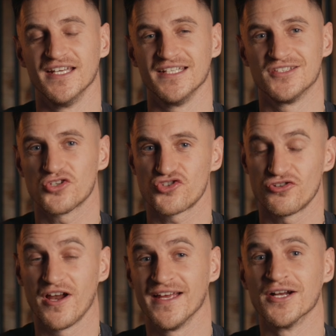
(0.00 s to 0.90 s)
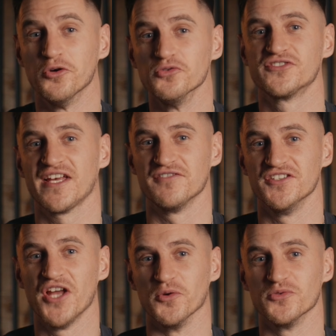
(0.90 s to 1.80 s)
He's not trying all
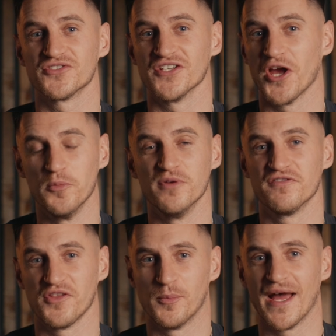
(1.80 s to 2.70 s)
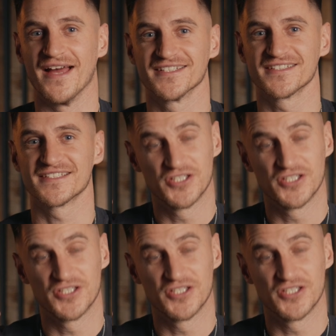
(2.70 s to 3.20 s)
7 notes and hoping for the best.